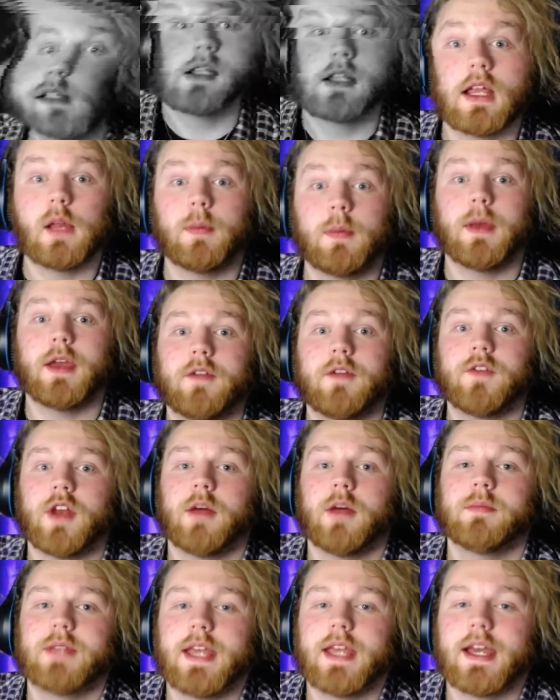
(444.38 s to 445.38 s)
little bit of an
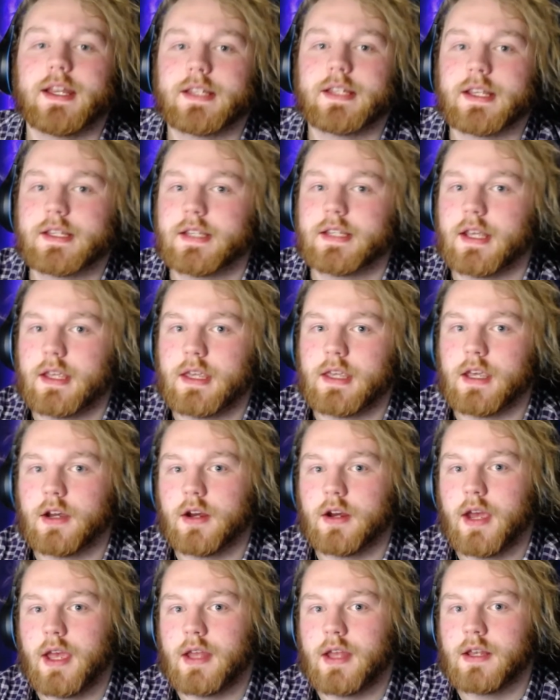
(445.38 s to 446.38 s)
update as I sit here
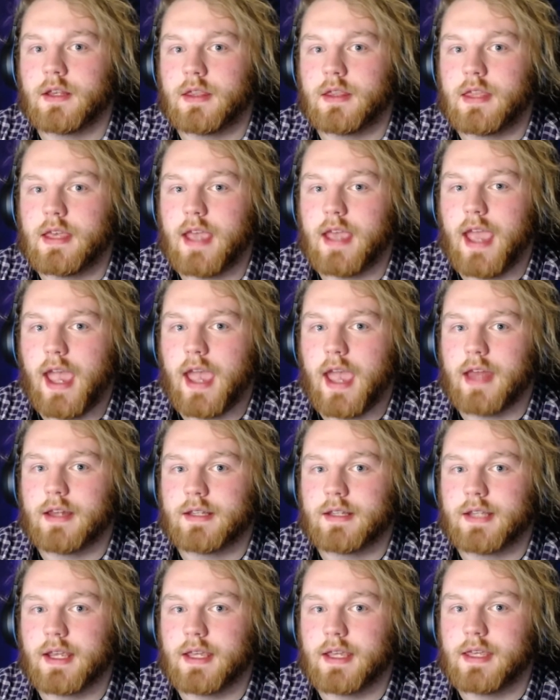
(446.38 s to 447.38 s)
in the
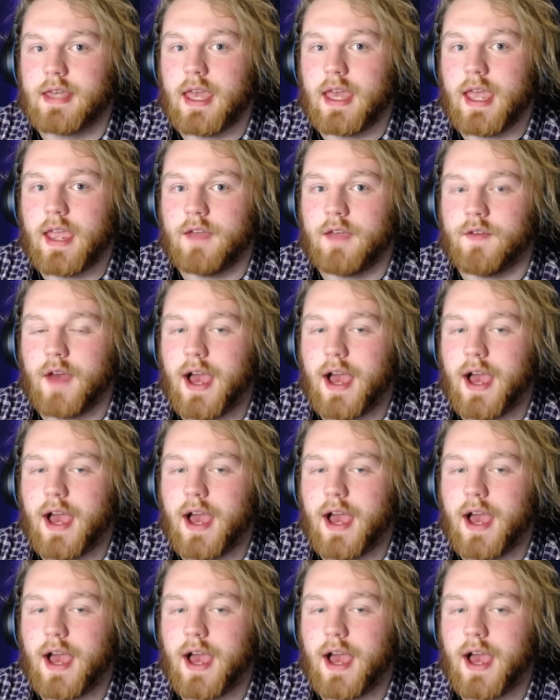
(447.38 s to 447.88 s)
editing cave.